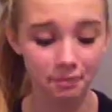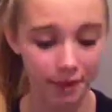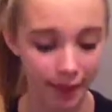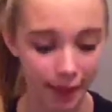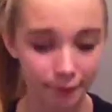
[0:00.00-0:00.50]

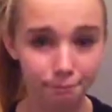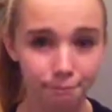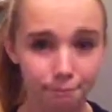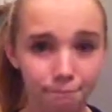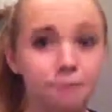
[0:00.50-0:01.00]
Yeah.
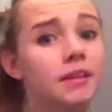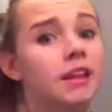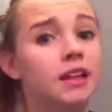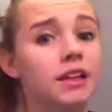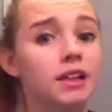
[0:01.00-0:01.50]

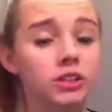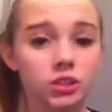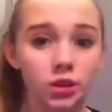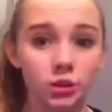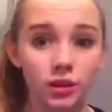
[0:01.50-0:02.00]

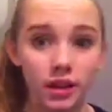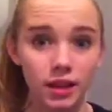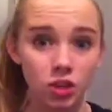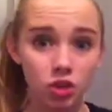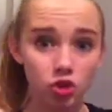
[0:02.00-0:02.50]
So
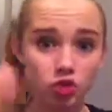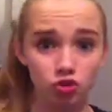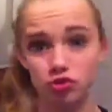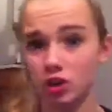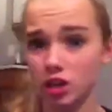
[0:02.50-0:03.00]
getting
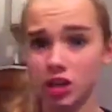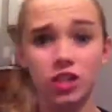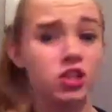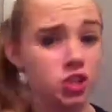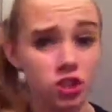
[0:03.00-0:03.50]
straight
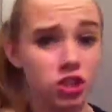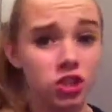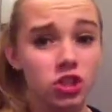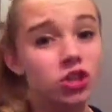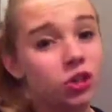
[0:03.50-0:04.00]
into
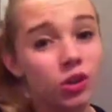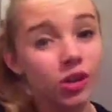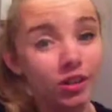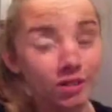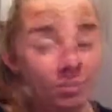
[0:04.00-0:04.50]
this
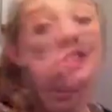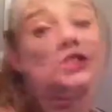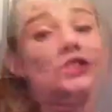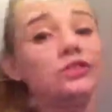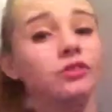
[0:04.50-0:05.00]
tutorial.
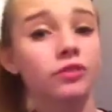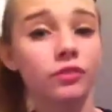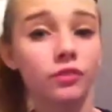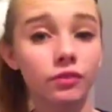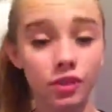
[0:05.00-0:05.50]
So
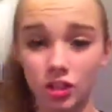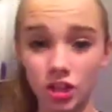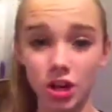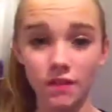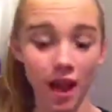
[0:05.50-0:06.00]
first
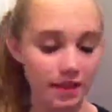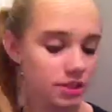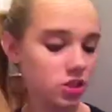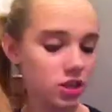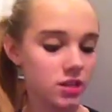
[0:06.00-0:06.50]
off, I
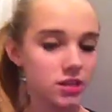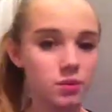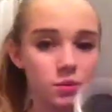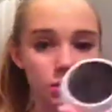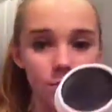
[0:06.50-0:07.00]
suggest
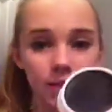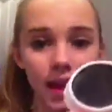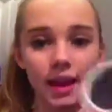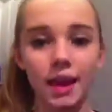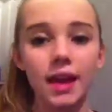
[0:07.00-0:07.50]
with your
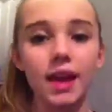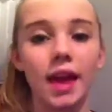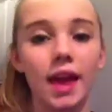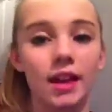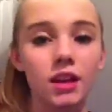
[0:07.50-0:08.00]
black cake
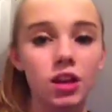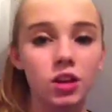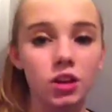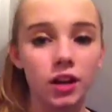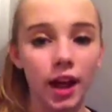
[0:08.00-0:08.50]
and
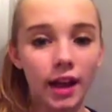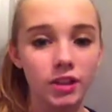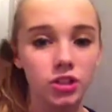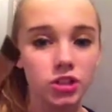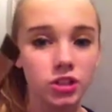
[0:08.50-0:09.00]
your
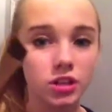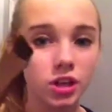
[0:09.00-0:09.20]
edged